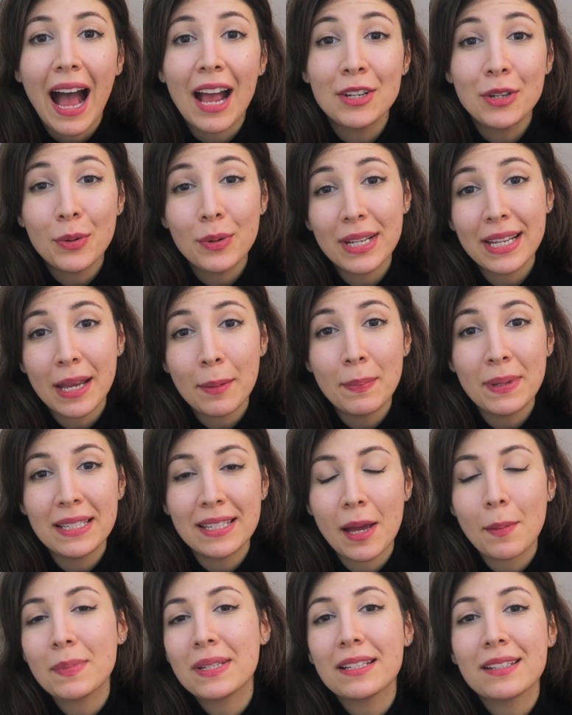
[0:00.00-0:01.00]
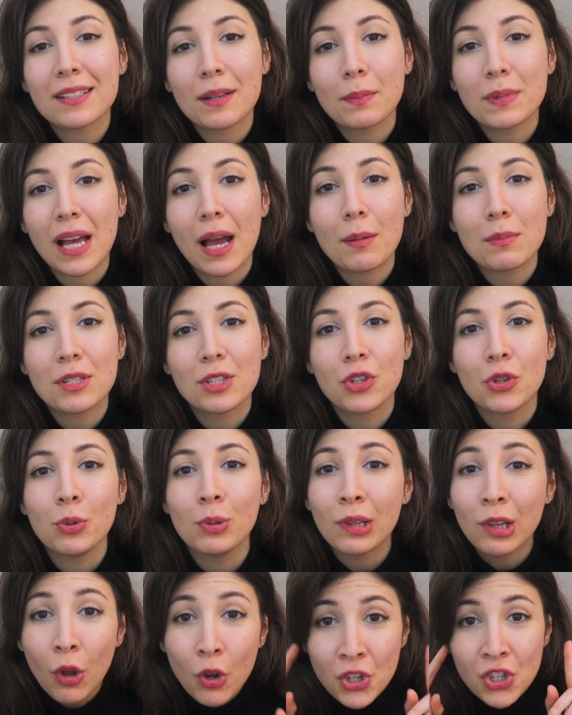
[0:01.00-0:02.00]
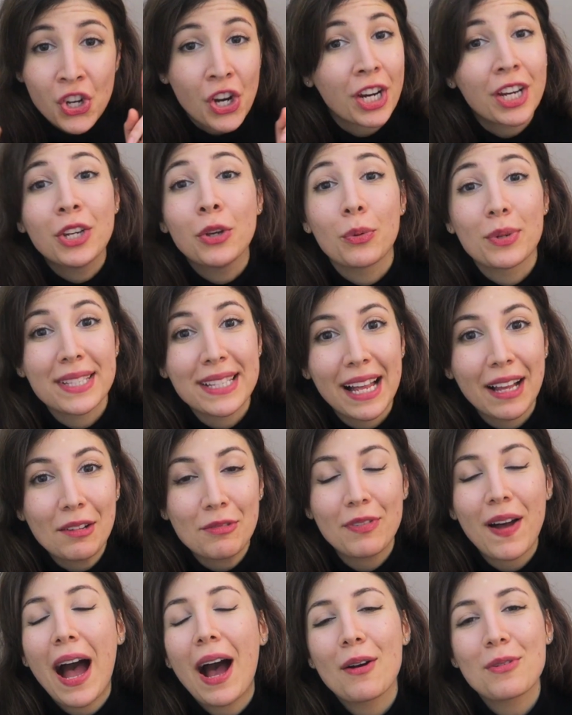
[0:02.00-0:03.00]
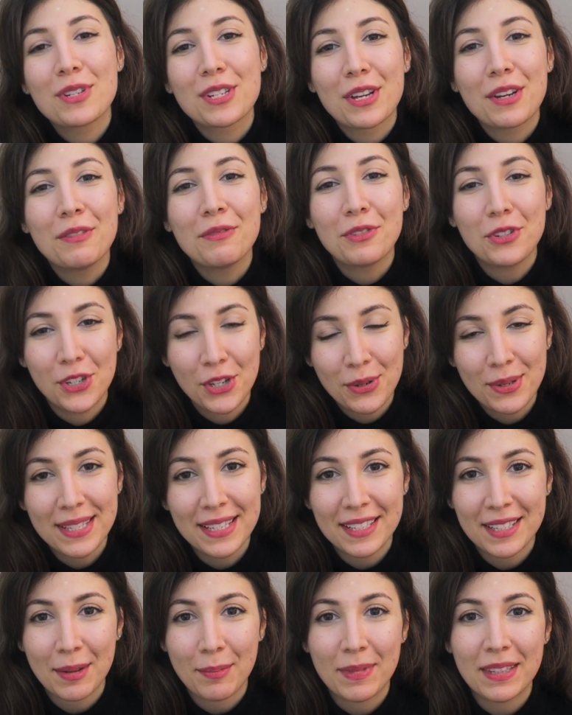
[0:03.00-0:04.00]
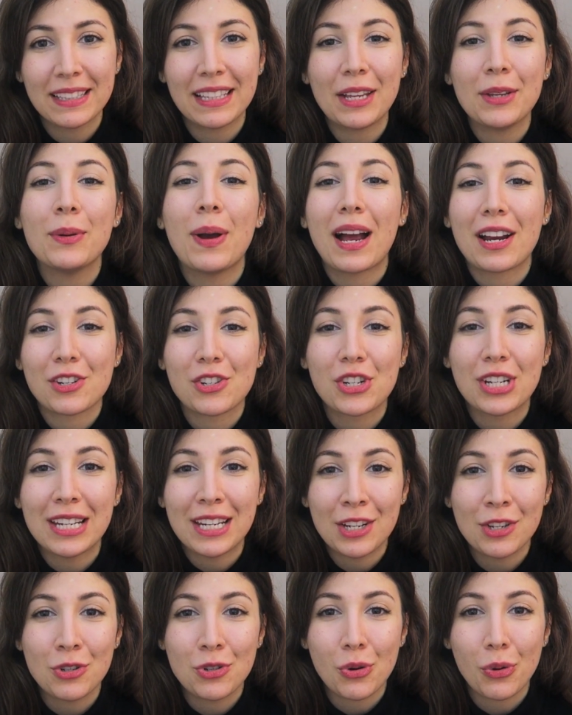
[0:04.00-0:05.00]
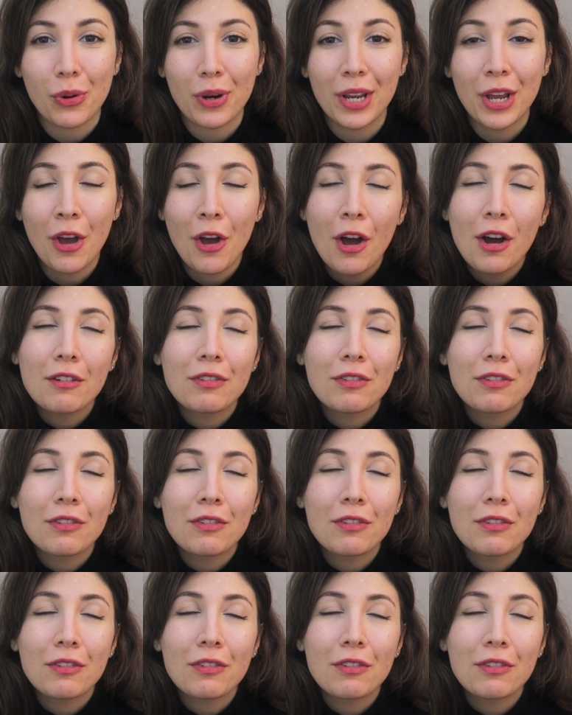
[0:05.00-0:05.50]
I know it can be tempting sometimes to logic yourself out of choosing something that you actually enjoy.